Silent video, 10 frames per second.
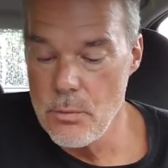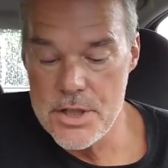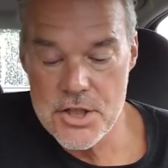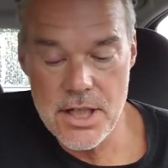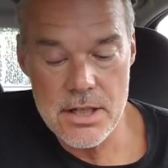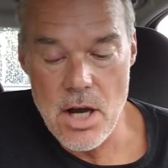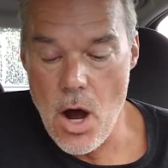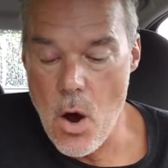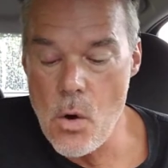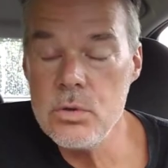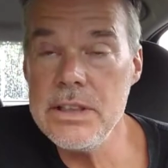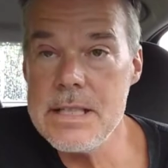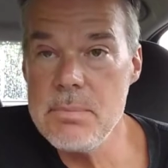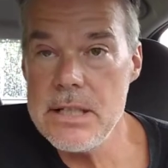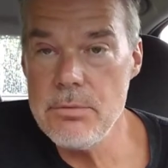which can only be